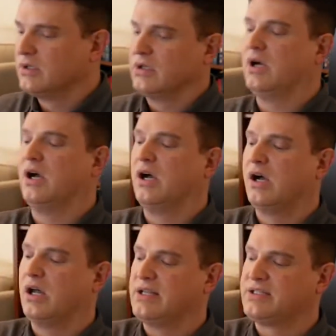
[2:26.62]

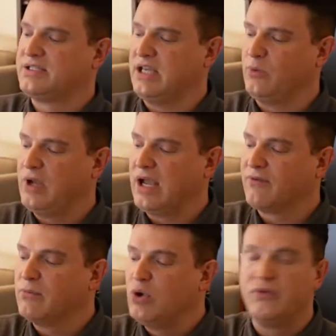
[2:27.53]
Let's see. We
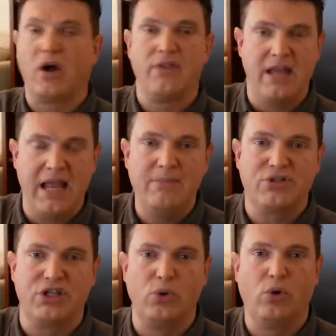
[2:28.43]
have removed all the
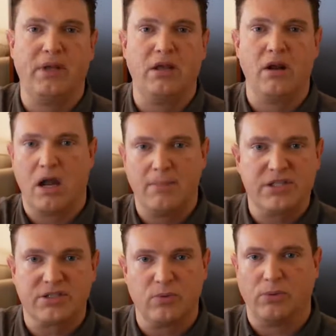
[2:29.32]
names, so you will be anonymous.